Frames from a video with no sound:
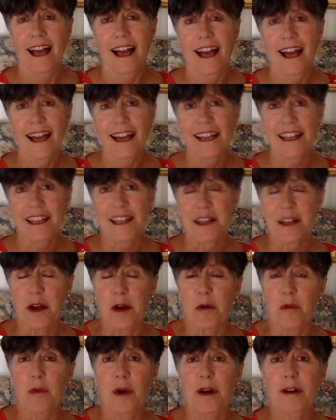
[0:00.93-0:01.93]
Hi,
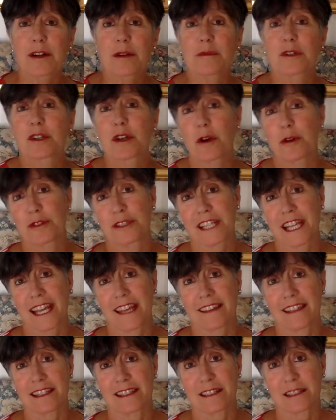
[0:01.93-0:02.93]
welcome to Coach
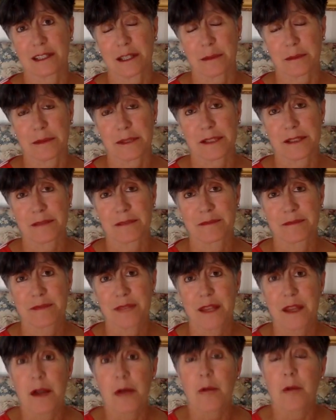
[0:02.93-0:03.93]
Kathy's Clips.
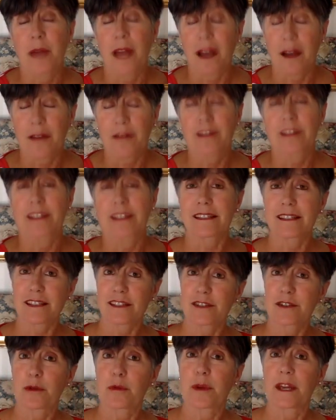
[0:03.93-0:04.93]
Well, this
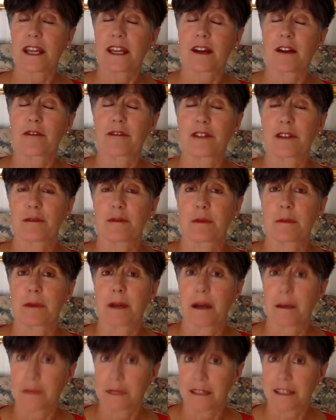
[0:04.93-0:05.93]
is the week of the
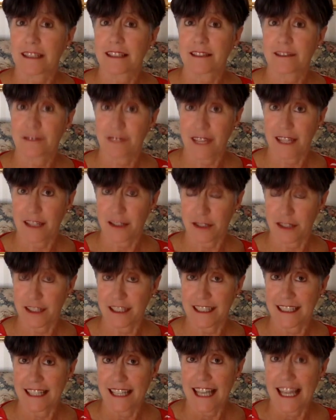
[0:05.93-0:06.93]
Republican Convention,
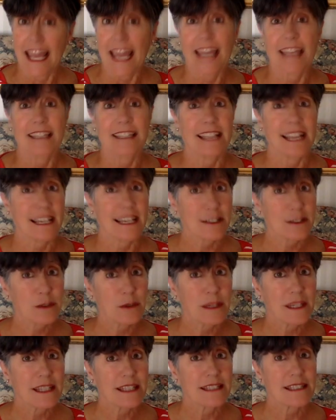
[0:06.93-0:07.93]
and next
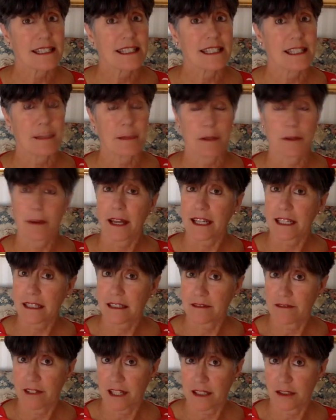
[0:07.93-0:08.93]
week is the Democratic
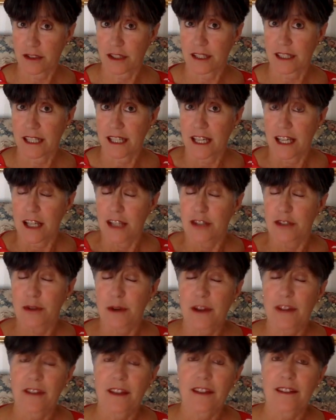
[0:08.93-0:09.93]
Convention. So
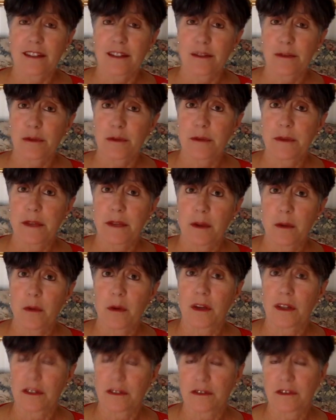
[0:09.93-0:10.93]
I thought this would be a
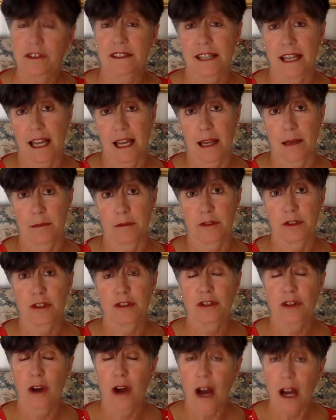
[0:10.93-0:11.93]
wonderful time to
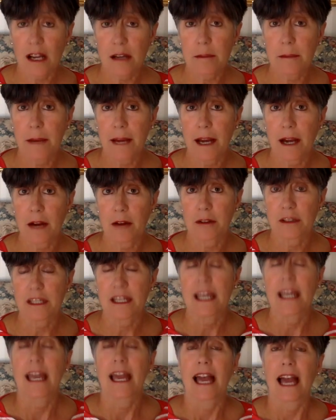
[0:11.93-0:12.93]
talk about
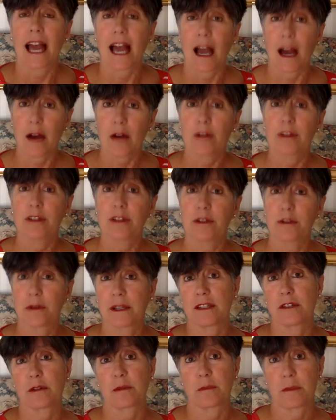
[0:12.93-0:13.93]
how you
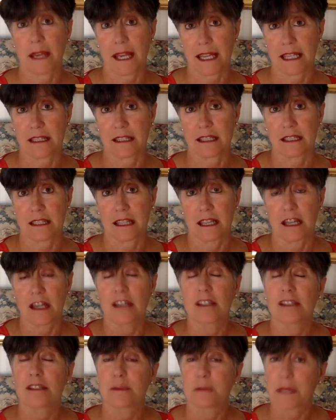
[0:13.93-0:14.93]
and your mate
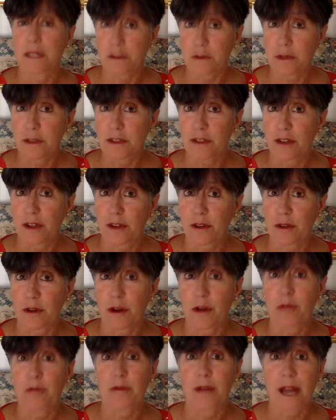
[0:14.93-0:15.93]
speak to each
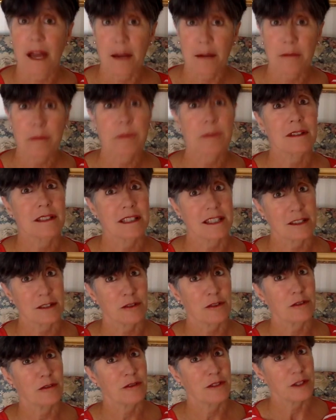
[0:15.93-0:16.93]
other around
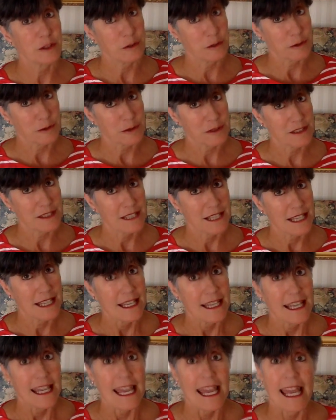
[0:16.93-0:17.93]
political views.
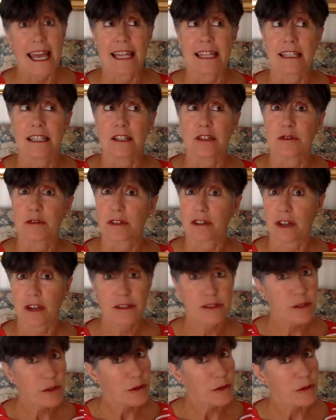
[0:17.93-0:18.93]
And you can
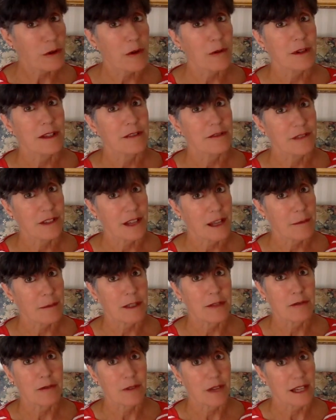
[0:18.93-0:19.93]
also throw in family,
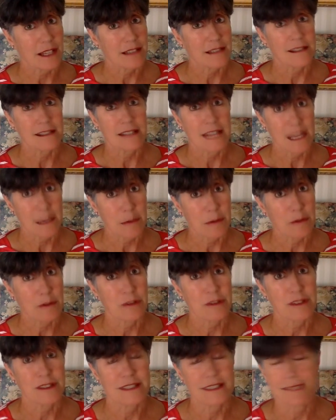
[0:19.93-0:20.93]
friends,
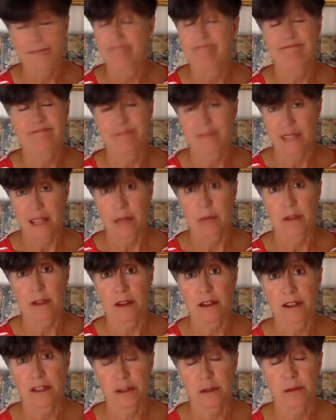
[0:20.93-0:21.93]
neighbors. That would
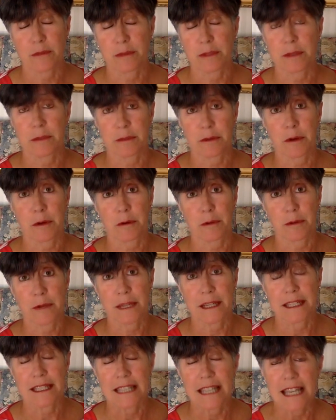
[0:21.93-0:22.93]
also be
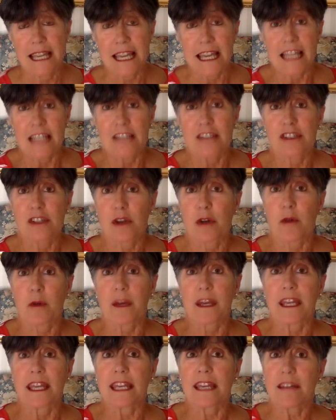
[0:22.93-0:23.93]
appropriate. So
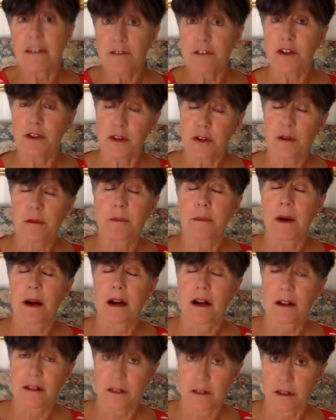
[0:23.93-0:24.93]
if your
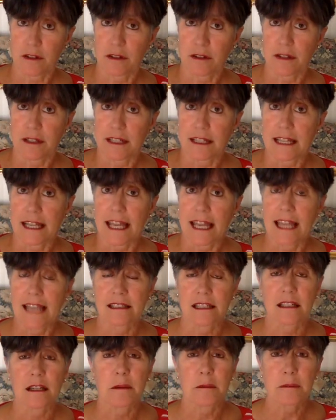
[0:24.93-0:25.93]
partner has a
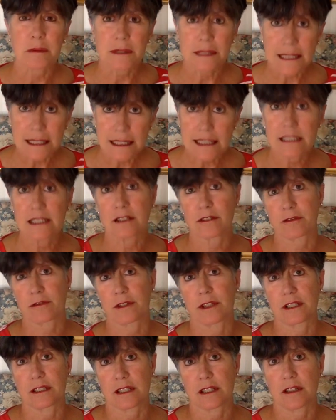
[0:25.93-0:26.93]
completely
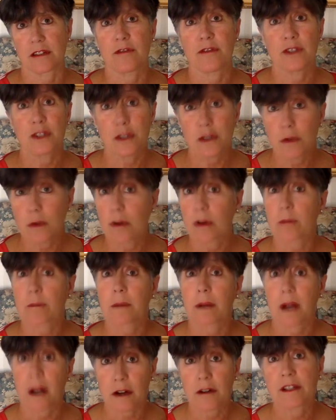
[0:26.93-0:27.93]
different view or
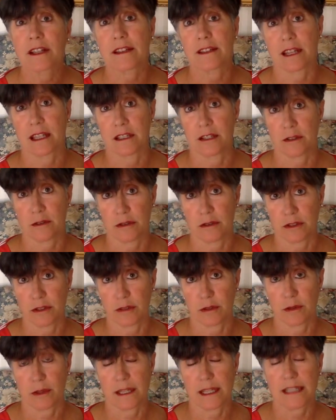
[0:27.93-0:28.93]
party than you do,
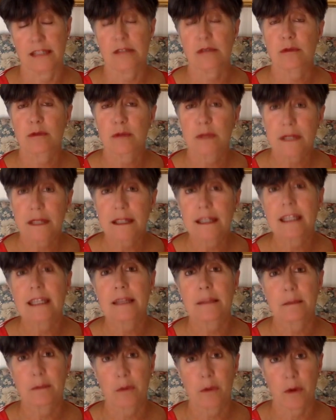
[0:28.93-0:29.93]
it's really
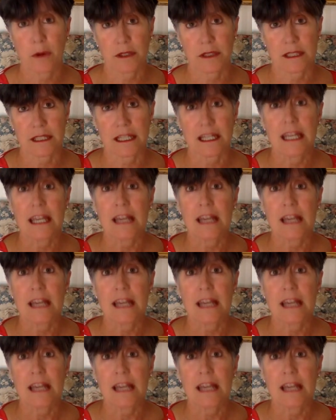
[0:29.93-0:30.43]
important